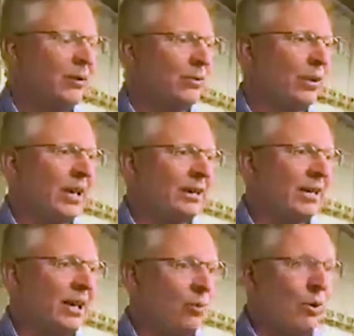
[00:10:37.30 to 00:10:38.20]
That's what's really
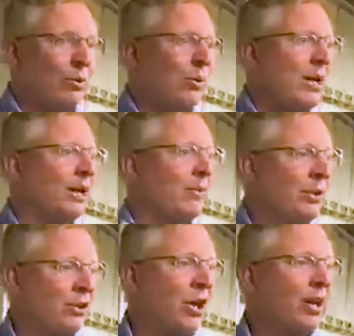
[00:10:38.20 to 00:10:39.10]
exciting. What are we going
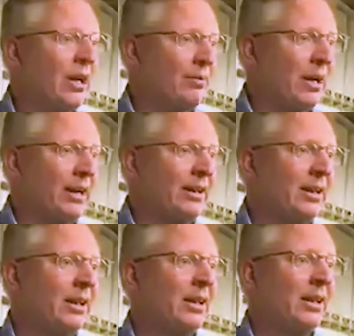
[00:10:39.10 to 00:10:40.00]
to be talking
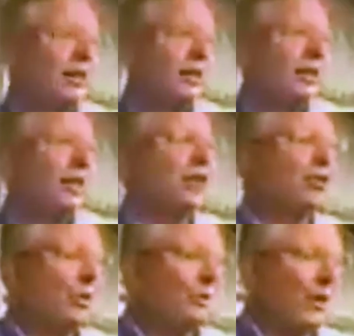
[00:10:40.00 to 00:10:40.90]
about in
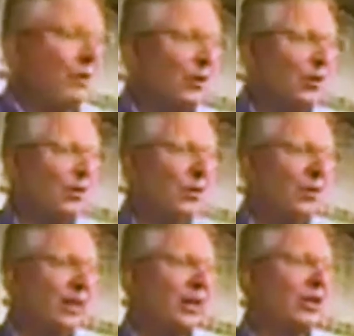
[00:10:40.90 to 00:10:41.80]
125
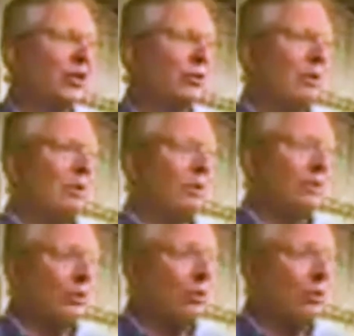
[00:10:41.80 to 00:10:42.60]
years? Another 125 years.